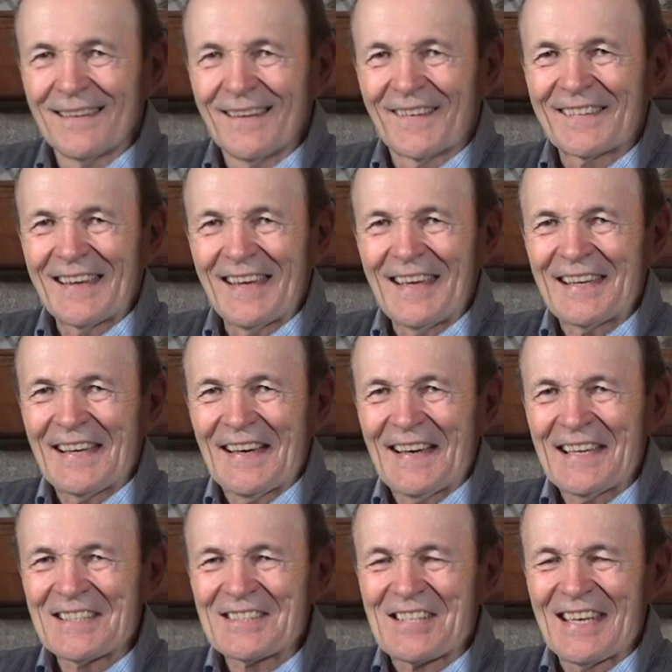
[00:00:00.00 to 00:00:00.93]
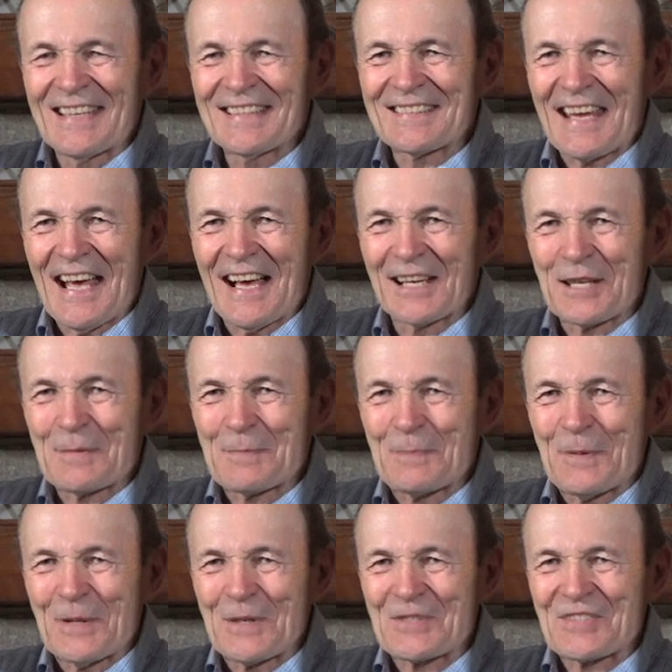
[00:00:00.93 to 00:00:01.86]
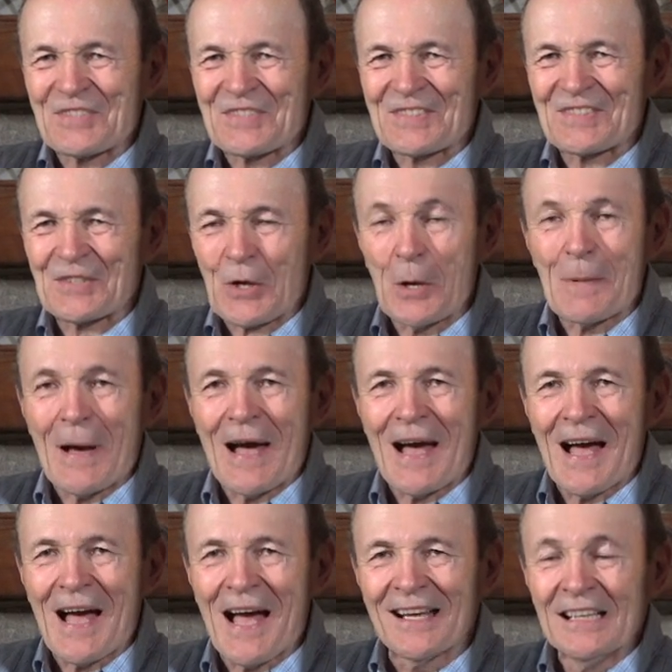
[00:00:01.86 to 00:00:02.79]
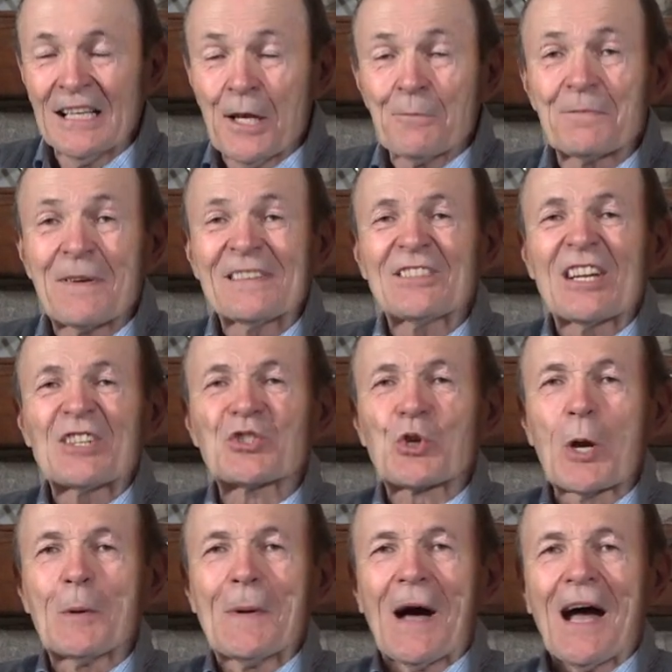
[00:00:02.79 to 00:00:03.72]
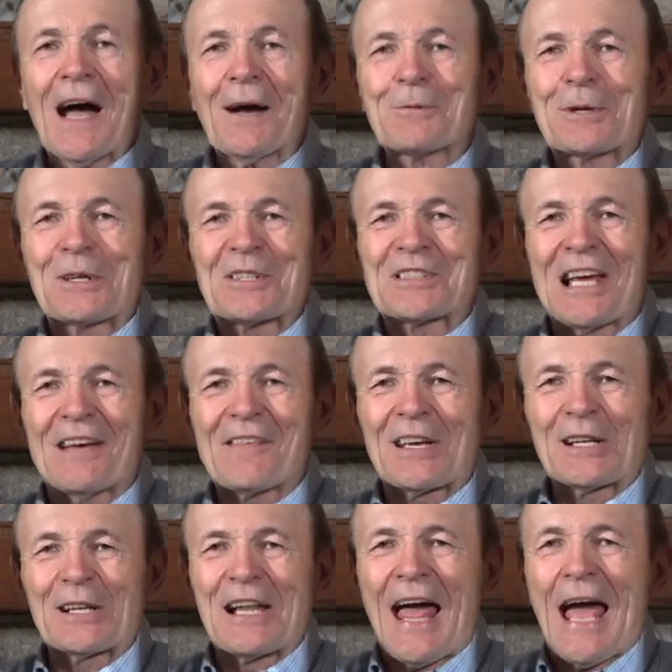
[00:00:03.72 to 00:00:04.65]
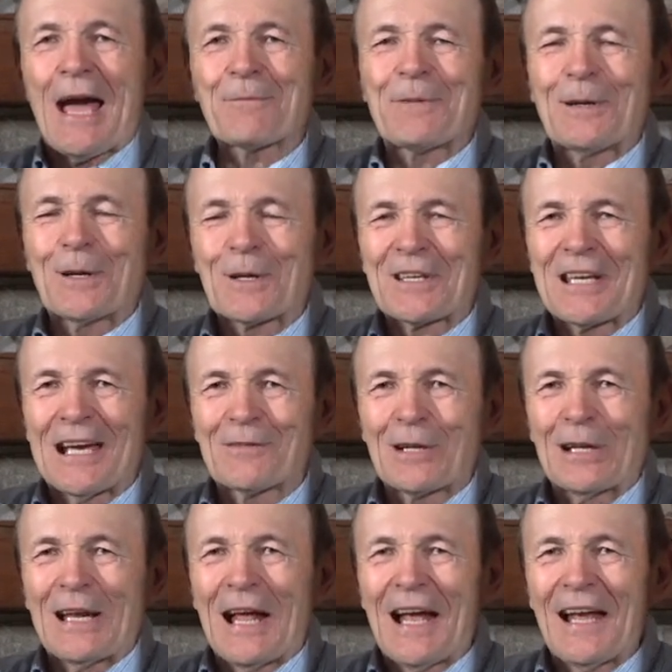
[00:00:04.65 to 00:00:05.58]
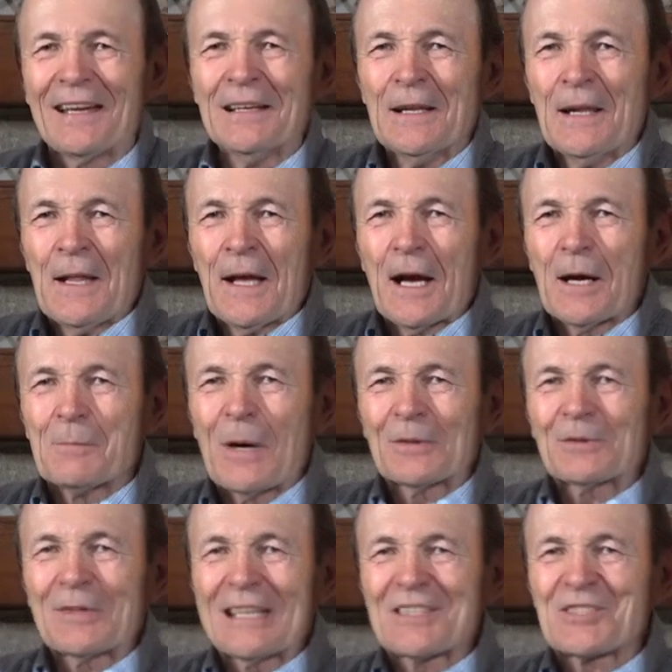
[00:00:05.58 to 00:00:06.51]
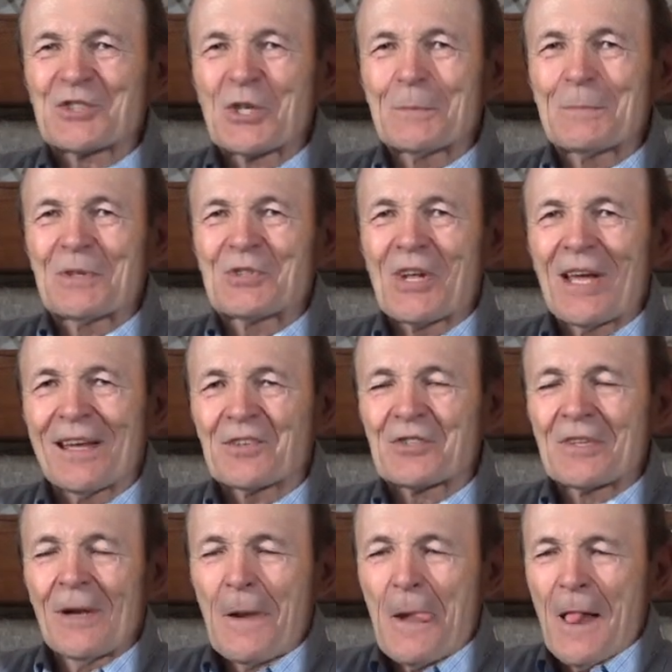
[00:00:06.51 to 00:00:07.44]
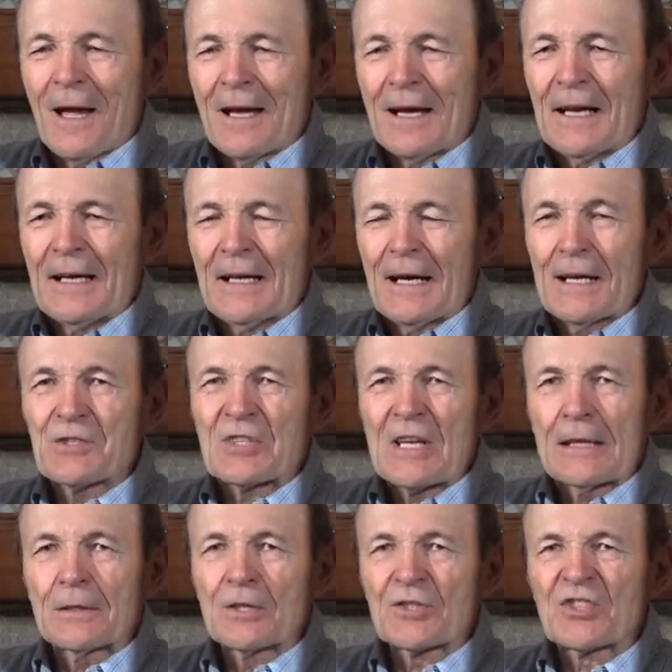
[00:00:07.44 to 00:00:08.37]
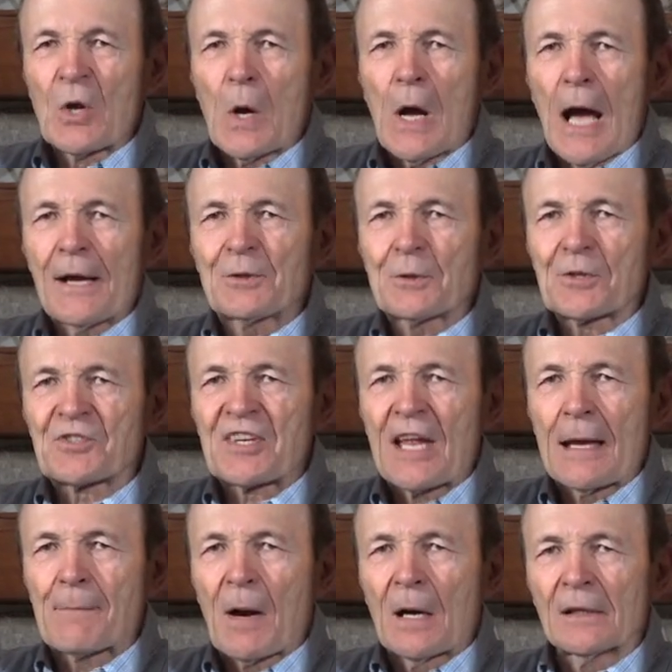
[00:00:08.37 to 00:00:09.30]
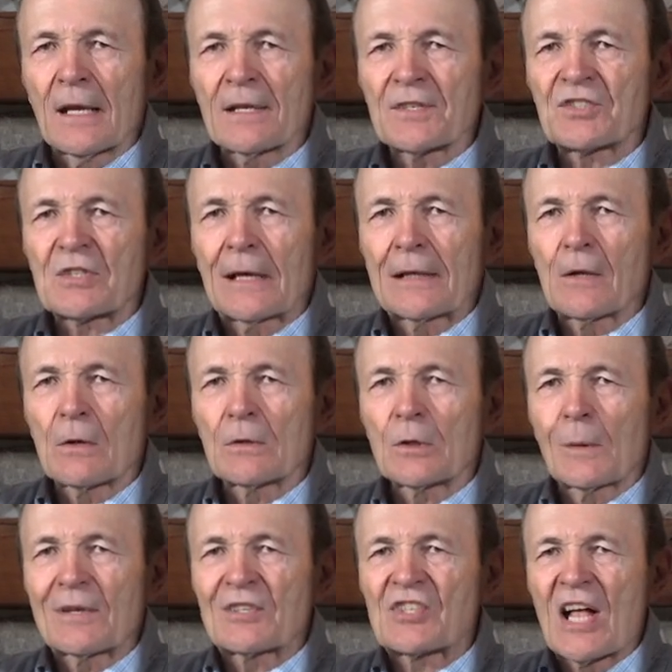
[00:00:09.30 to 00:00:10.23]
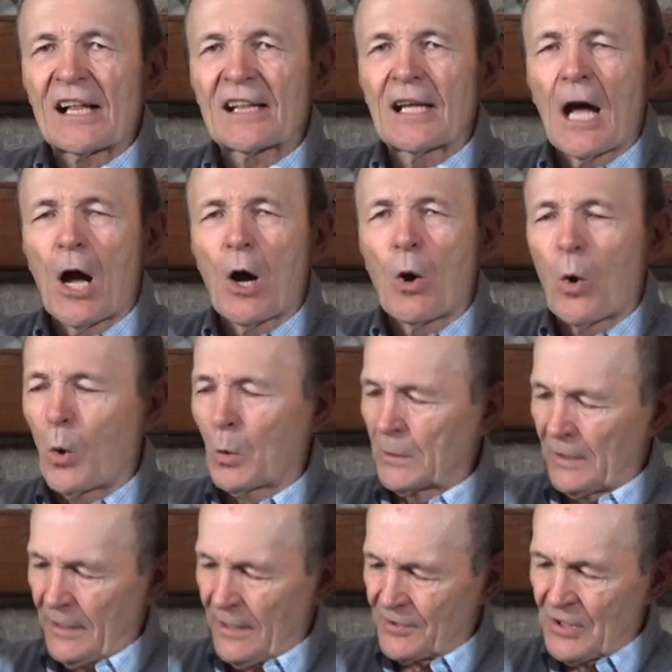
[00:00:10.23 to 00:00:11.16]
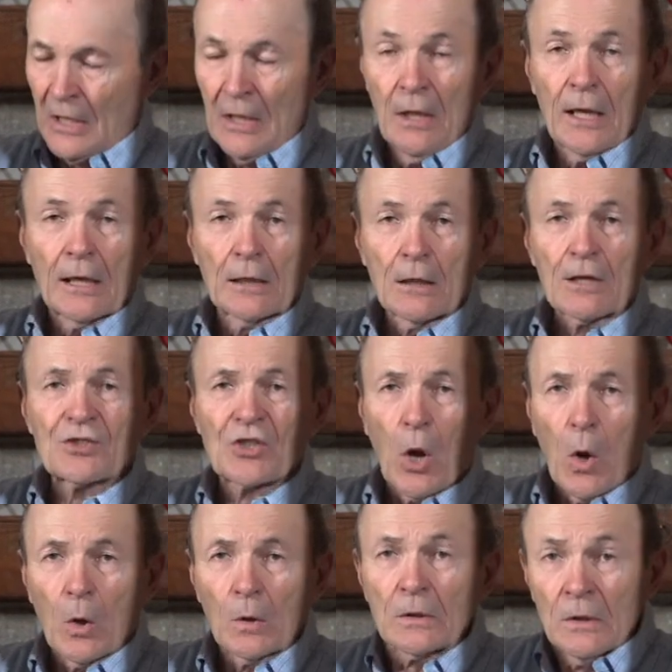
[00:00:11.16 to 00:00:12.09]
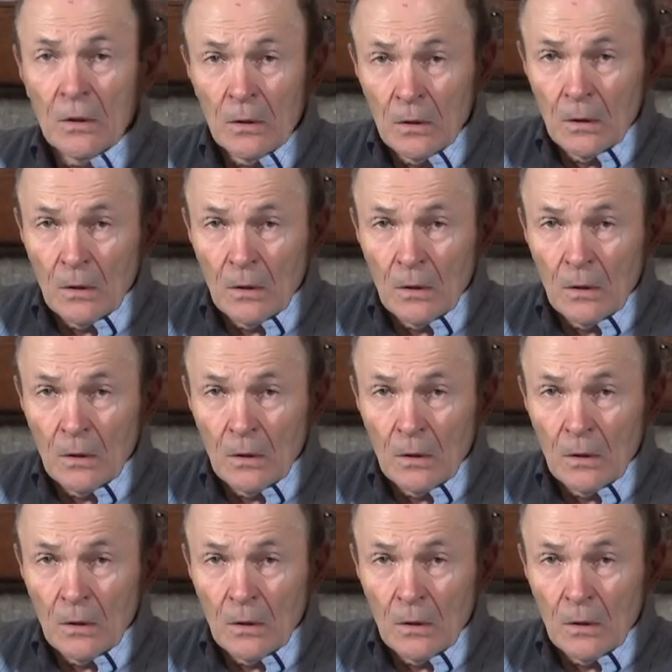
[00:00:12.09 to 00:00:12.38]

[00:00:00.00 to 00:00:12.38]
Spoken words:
Okay, guys, it's Alec, Peirce, Scuba, Vintage Scuba. We're just having a laugh here, Kevin and I, about these scuba tanks. I said there's no hydro stamp on this. So I don't know exactly how old it is. It looks old.